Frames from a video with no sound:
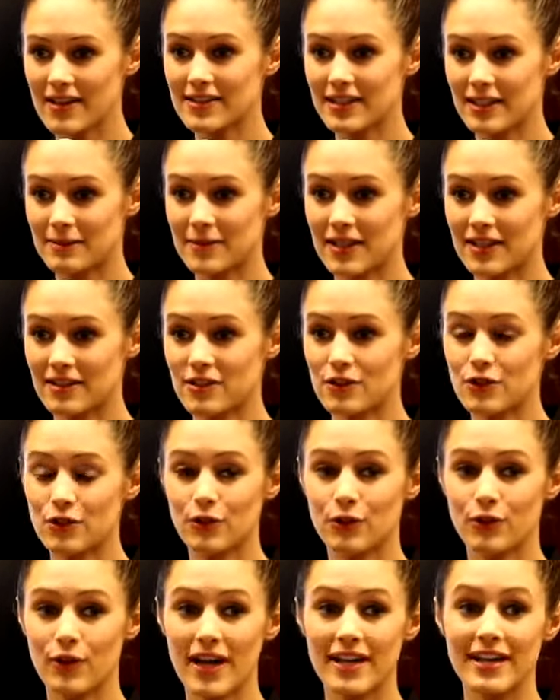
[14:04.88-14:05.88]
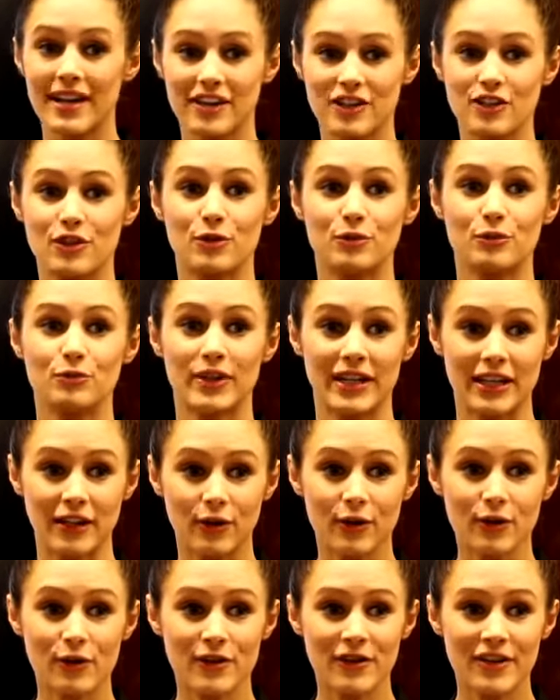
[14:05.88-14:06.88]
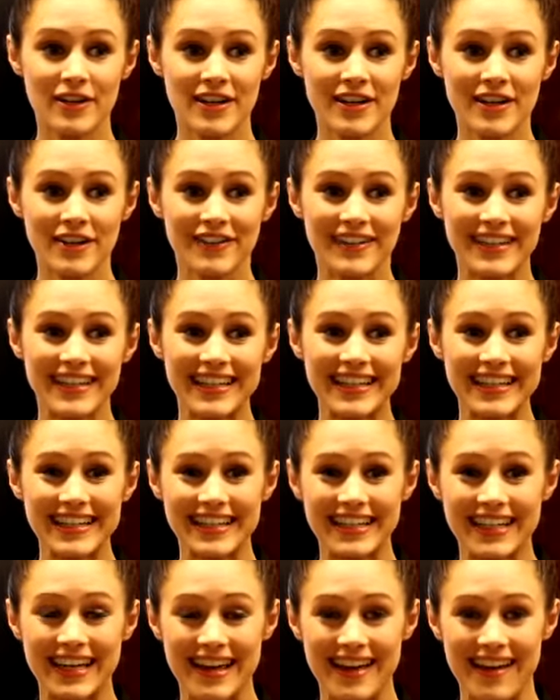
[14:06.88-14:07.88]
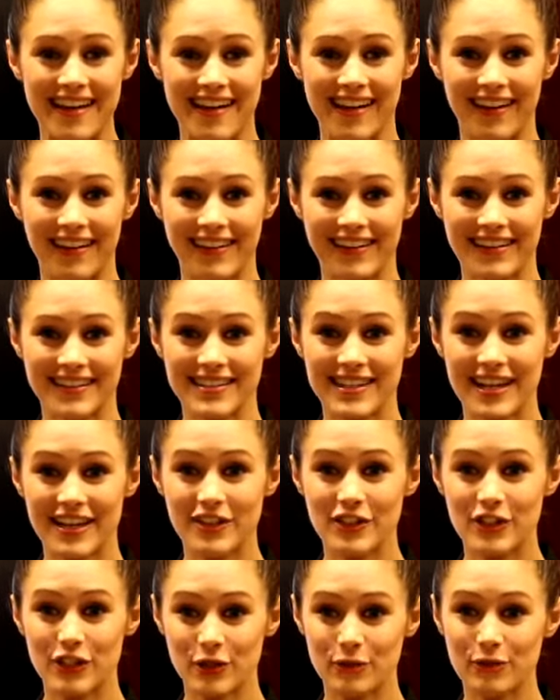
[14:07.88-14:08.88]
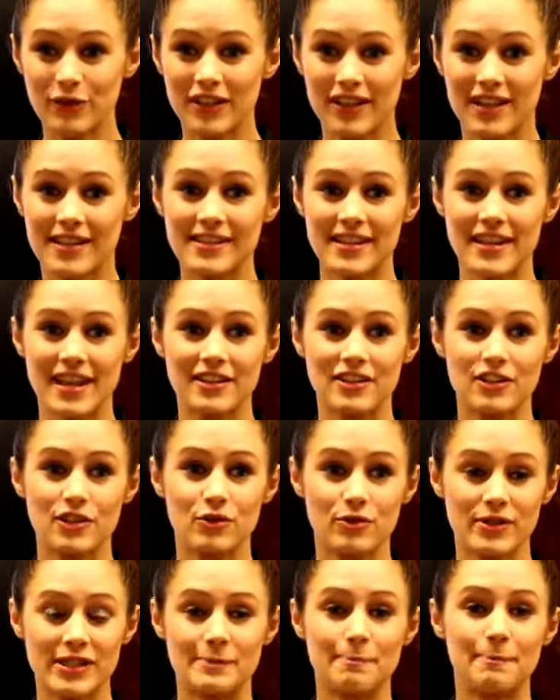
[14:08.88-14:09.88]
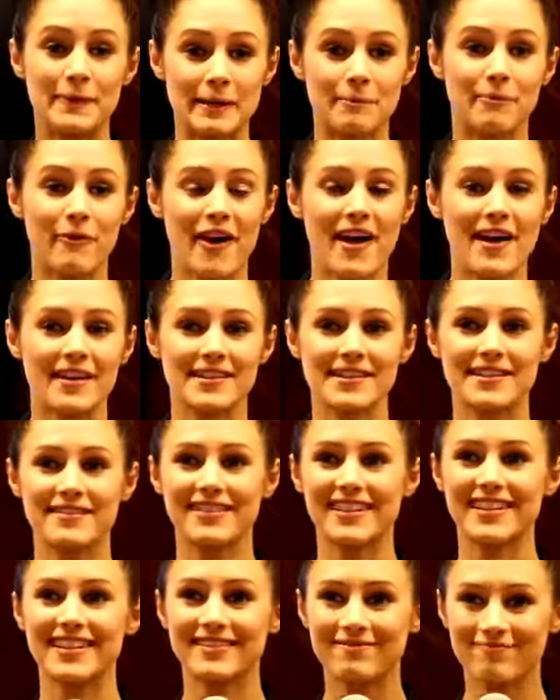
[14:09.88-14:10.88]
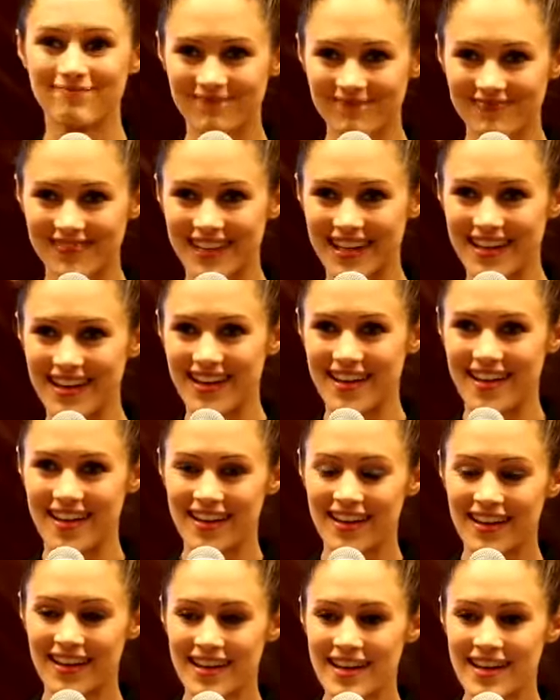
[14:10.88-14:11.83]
asking me to do a national recall? like, yeah. He's like, do you realize that that destroys big brands? like, yeah.